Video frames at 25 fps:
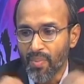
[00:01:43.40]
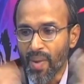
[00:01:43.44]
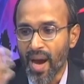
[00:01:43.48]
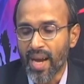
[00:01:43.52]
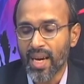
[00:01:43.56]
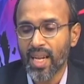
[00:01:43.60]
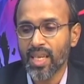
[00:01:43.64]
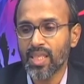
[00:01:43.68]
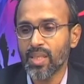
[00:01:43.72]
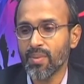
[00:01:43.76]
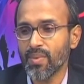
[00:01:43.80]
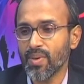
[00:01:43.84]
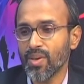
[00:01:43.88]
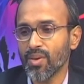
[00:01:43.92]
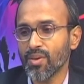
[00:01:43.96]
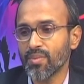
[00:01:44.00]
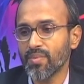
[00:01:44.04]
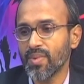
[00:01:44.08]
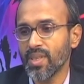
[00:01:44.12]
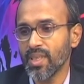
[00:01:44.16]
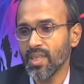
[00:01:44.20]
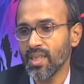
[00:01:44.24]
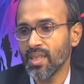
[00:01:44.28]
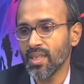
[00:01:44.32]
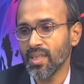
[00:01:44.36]
management of
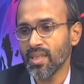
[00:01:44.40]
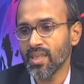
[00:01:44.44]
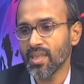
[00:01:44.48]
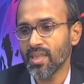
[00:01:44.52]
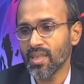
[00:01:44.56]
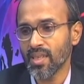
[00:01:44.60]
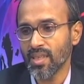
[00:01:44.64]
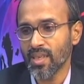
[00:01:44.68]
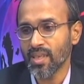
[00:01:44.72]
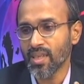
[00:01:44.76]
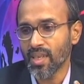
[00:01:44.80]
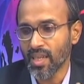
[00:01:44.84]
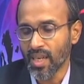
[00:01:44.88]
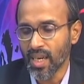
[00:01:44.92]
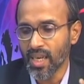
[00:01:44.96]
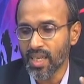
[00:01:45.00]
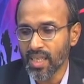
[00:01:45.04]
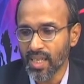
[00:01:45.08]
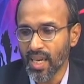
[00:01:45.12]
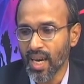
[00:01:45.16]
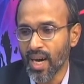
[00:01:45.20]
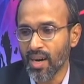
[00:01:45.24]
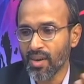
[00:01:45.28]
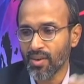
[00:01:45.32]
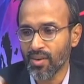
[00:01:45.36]
the
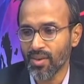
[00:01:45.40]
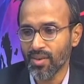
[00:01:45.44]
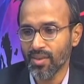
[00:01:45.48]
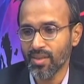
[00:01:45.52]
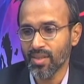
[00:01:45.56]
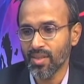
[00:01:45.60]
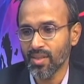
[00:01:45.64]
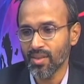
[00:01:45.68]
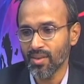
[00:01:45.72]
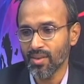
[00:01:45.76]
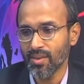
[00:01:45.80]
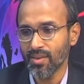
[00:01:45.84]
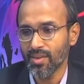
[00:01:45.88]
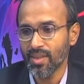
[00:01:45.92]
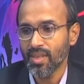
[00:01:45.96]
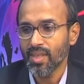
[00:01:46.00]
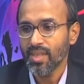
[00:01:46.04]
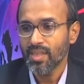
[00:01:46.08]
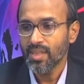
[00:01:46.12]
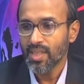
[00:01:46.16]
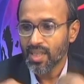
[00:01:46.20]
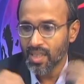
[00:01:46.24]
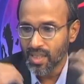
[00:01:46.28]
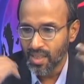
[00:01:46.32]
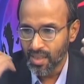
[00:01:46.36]
area,
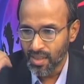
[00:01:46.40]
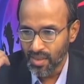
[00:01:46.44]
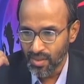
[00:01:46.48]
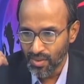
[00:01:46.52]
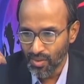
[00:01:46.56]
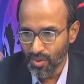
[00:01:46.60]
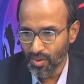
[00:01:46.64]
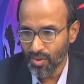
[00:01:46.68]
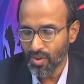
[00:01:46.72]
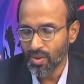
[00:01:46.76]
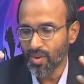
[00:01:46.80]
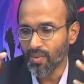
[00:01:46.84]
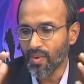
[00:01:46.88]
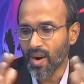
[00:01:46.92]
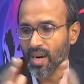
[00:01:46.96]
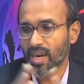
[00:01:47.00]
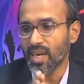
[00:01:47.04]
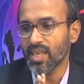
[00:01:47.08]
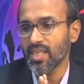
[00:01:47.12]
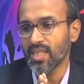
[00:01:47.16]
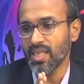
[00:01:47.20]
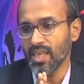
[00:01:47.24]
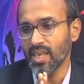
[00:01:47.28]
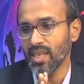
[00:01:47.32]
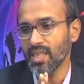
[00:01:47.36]
the so called
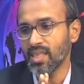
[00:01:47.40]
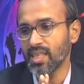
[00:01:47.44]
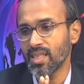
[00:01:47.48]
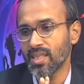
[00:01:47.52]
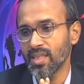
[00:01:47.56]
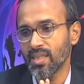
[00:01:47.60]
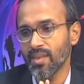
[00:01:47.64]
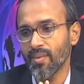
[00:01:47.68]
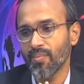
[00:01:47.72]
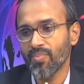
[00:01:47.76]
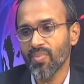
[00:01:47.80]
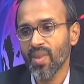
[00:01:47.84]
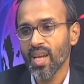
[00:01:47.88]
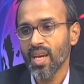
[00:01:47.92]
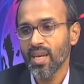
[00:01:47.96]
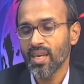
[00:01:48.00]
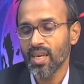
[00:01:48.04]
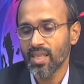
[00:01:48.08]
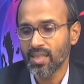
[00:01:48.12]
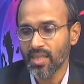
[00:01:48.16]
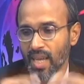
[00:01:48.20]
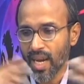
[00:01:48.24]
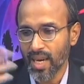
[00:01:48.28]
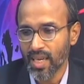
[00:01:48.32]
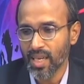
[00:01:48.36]
watershed in
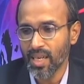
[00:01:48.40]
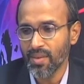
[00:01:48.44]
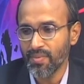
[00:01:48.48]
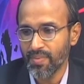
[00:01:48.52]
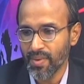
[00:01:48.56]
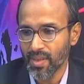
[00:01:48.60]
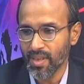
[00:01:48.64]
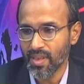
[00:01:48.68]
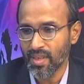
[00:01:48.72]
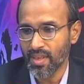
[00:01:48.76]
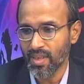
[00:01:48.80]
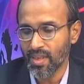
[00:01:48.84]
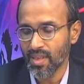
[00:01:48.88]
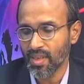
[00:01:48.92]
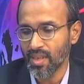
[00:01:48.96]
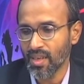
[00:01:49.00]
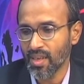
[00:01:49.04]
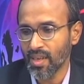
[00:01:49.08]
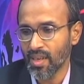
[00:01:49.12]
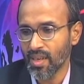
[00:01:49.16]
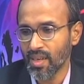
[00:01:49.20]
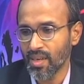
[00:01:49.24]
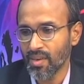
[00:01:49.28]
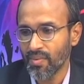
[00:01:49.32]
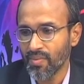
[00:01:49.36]
a scientific
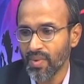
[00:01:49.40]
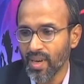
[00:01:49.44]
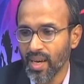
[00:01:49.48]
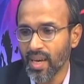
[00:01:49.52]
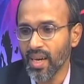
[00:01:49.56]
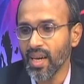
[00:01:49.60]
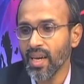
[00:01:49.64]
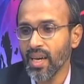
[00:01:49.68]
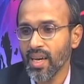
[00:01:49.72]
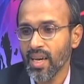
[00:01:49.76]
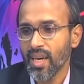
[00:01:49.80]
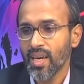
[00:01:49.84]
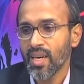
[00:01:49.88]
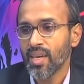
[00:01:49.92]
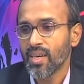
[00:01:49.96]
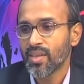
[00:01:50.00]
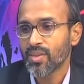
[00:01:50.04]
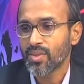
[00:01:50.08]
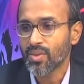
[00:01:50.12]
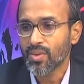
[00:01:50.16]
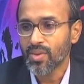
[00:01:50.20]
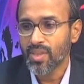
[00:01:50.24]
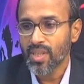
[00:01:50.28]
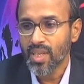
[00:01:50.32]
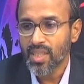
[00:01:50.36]
way.
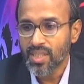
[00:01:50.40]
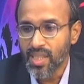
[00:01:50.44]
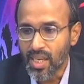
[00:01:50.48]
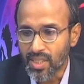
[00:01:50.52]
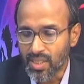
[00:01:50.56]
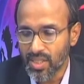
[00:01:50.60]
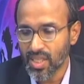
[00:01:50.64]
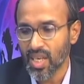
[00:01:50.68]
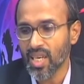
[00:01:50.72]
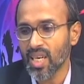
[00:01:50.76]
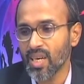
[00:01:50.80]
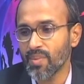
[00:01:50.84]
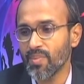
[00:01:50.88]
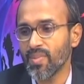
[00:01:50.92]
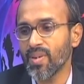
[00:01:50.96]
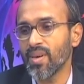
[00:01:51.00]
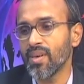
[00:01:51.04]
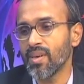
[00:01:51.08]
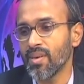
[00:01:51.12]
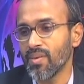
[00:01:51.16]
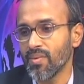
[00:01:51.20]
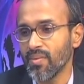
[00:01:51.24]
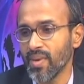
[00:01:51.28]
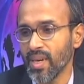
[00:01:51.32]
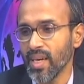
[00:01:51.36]
So, in a
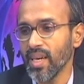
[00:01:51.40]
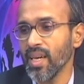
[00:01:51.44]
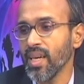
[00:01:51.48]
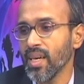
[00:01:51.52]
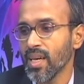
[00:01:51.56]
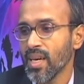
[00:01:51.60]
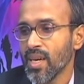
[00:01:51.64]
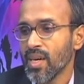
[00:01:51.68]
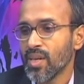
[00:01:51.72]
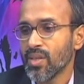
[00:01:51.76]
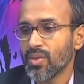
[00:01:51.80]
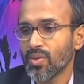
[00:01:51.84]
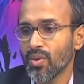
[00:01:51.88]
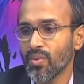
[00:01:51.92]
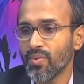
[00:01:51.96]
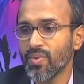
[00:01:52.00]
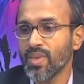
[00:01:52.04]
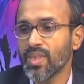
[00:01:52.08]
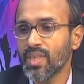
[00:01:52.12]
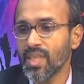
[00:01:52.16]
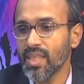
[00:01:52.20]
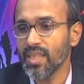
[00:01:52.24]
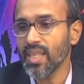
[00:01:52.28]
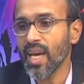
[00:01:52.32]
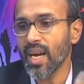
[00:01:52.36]
sustainable way. So,
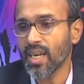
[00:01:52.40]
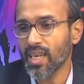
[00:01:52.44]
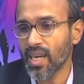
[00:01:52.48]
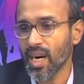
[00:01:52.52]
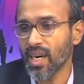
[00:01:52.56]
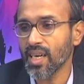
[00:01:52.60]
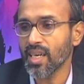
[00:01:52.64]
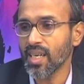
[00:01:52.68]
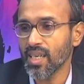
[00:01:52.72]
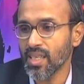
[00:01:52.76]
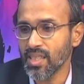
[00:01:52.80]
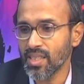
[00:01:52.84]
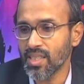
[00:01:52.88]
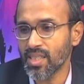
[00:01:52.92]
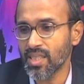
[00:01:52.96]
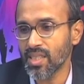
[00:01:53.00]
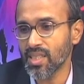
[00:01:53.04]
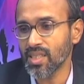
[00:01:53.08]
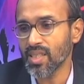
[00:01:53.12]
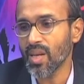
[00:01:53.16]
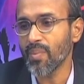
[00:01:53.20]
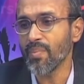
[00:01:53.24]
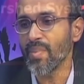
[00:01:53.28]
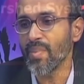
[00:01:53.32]
within that context, the